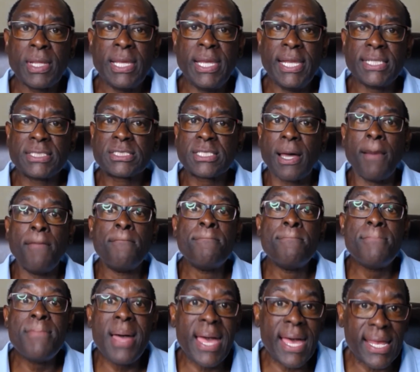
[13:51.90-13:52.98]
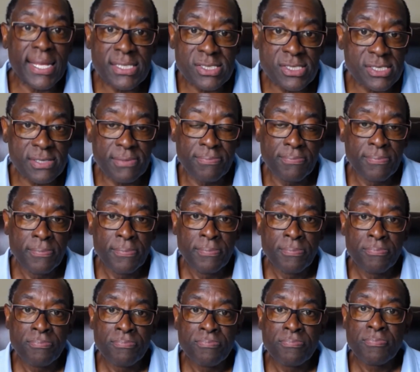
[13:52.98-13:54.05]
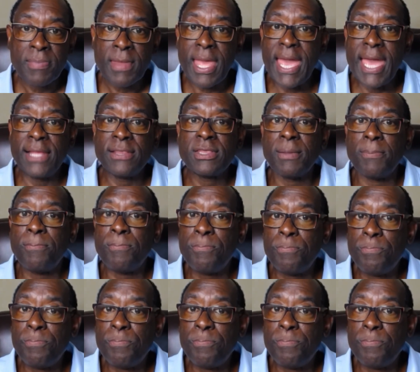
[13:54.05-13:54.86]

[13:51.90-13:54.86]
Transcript: it's a mess. And the